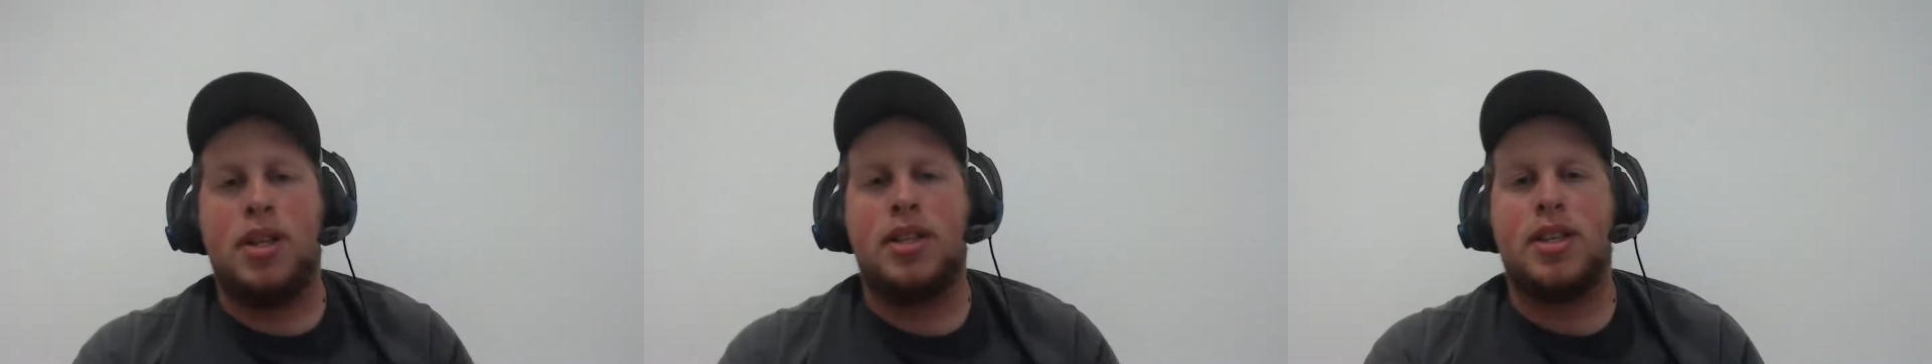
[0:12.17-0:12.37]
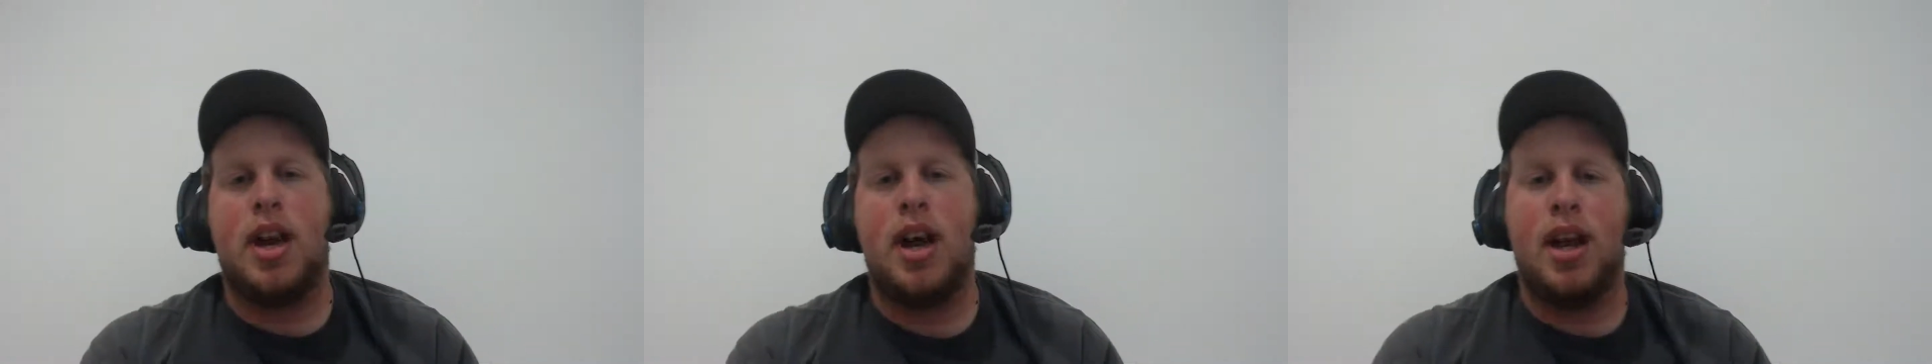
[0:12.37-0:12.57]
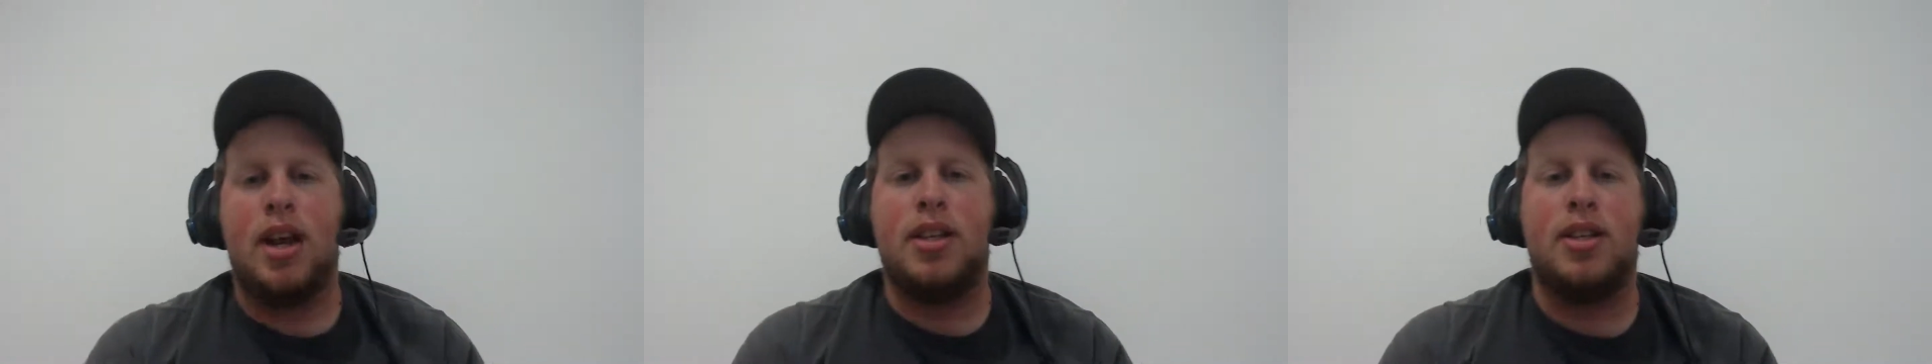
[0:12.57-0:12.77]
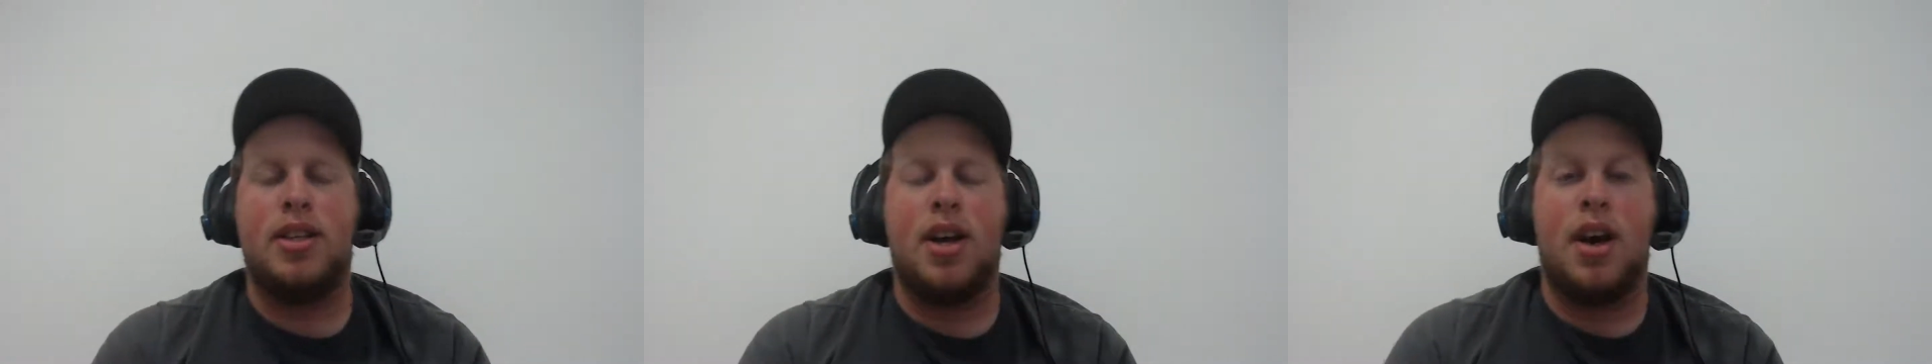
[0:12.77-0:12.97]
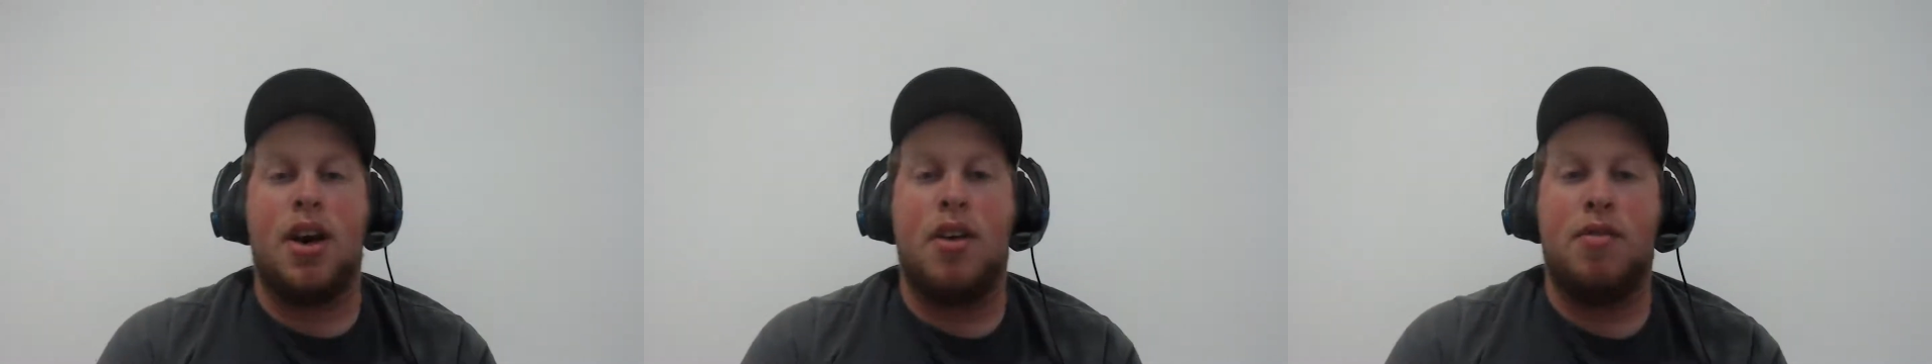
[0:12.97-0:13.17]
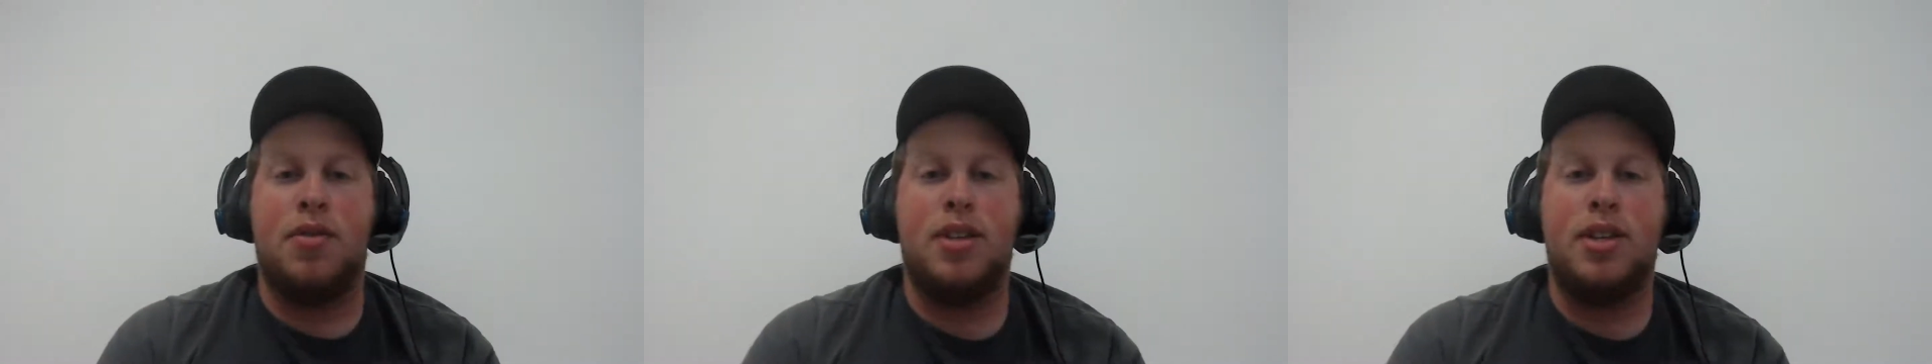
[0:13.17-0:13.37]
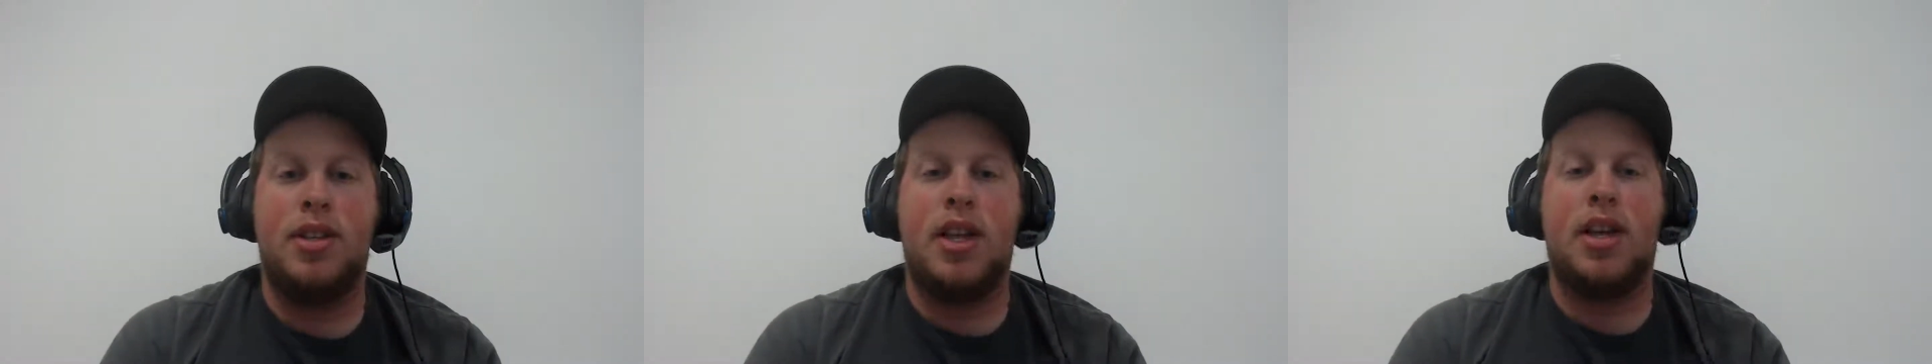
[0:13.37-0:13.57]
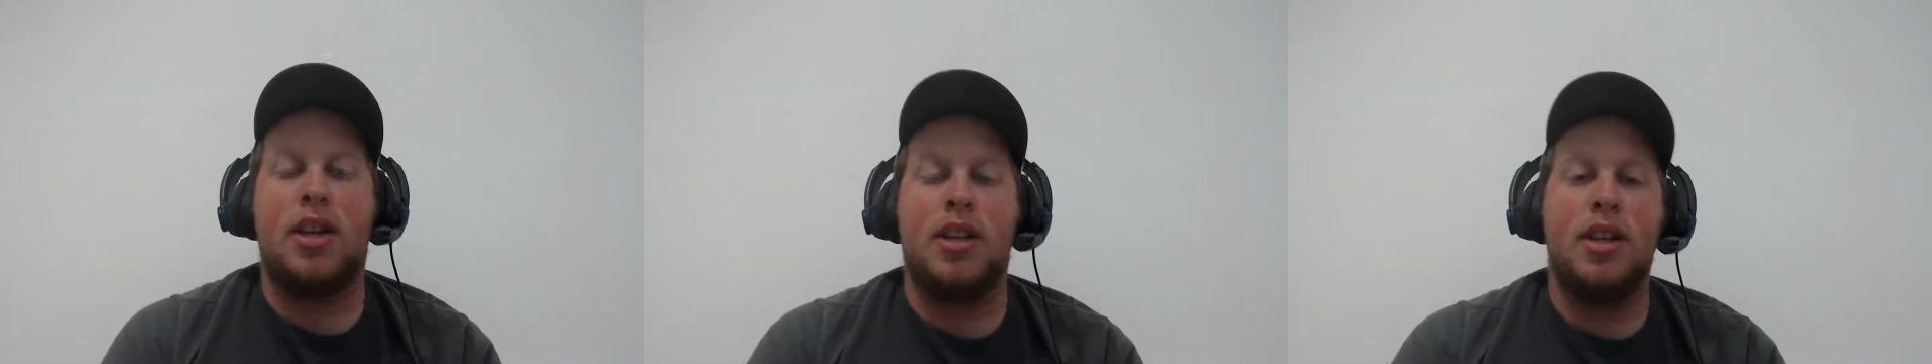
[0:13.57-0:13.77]
kinds of
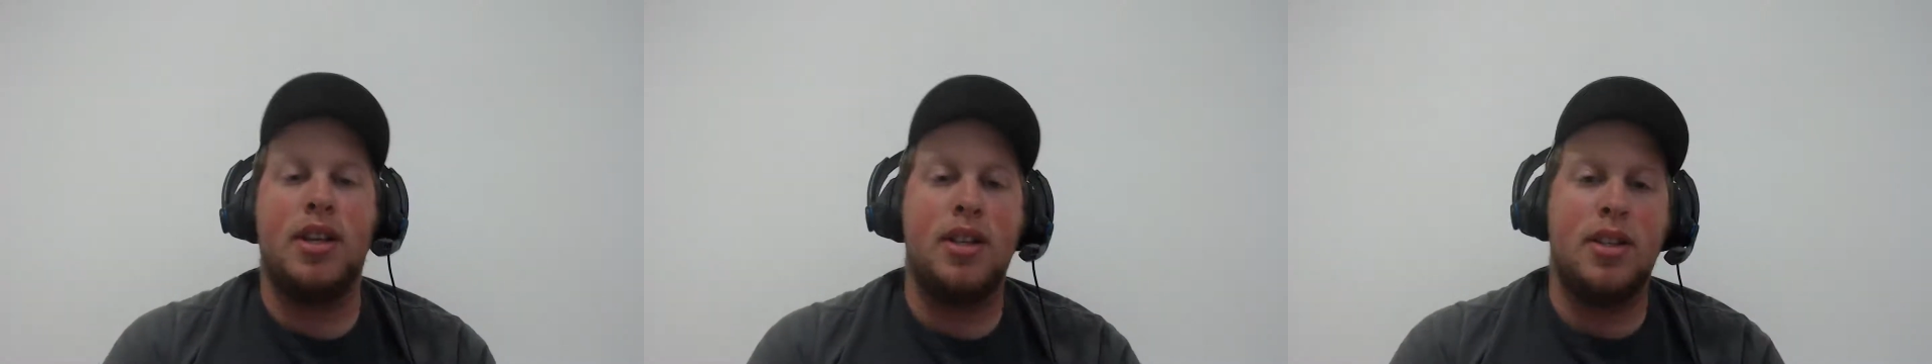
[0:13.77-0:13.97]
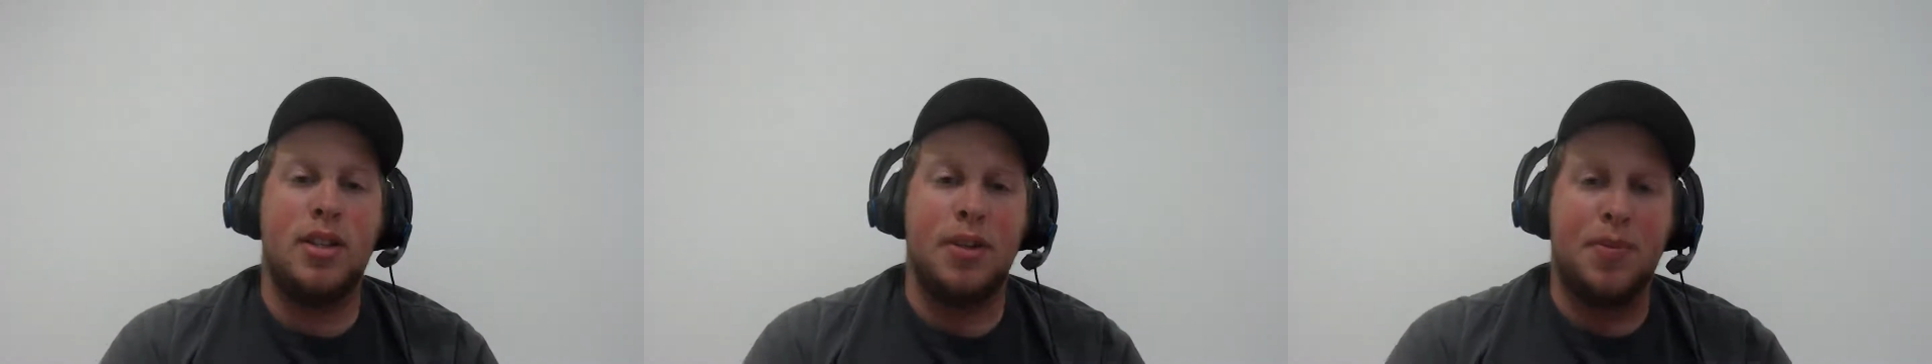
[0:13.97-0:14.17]
cichlids,